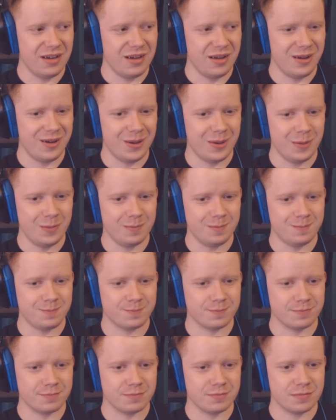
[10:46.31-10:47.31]
Um,
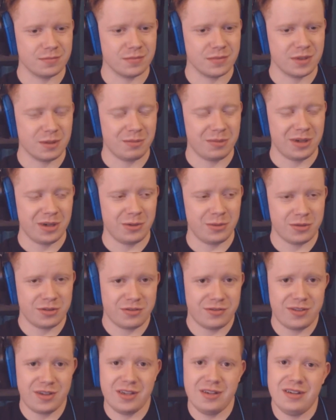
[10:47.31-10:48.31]
but it
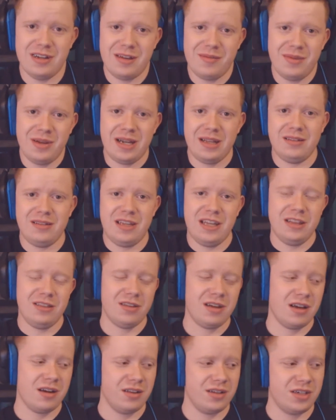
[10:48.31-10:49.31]
was fun. I mean, I
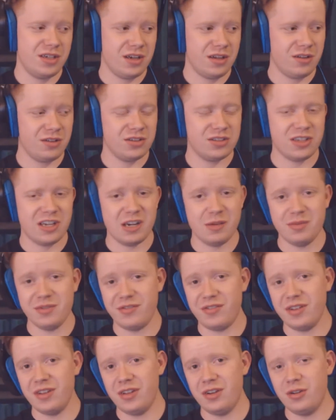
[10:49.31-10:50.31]
thought of the challenge, thought it'd
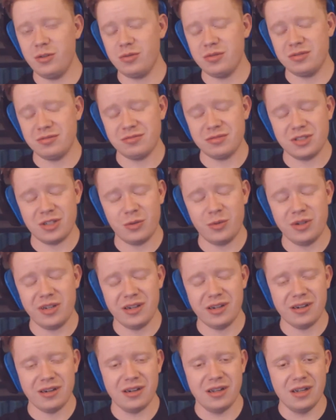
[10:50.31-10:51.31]
be fun to do, and so
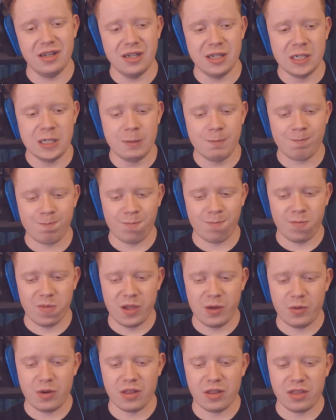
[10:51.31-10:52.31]
we did it.
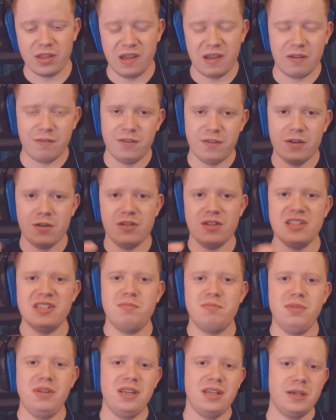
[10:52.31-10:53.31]
I want to thank
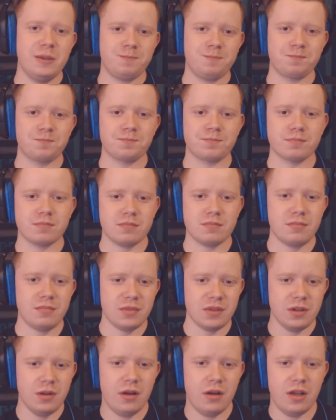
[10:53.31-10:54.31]
Furious Pete.
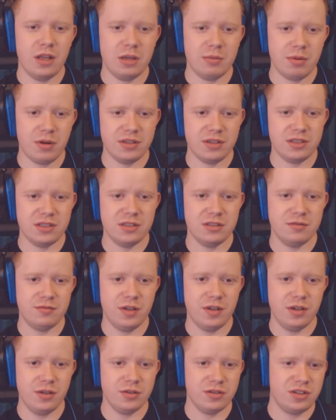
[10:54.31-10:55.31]
Uh, you can probably see
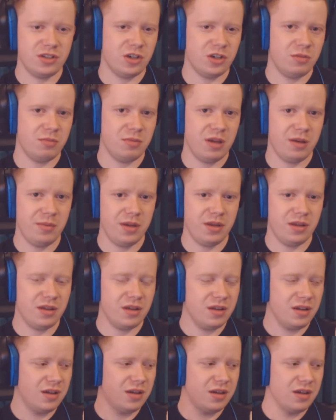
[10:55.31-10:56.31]
his videos here, maybe